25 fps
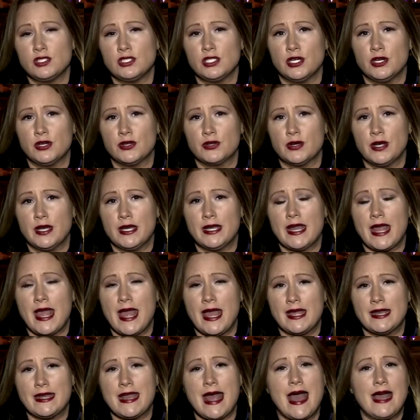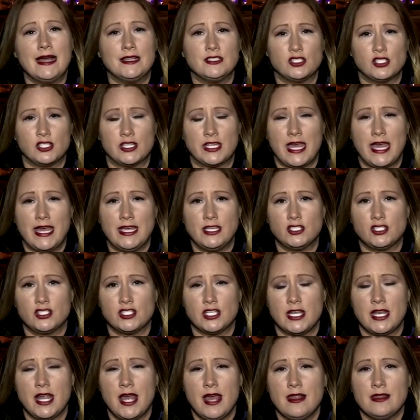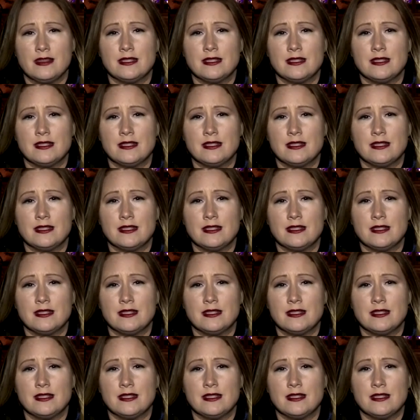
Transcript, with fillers: children, and education.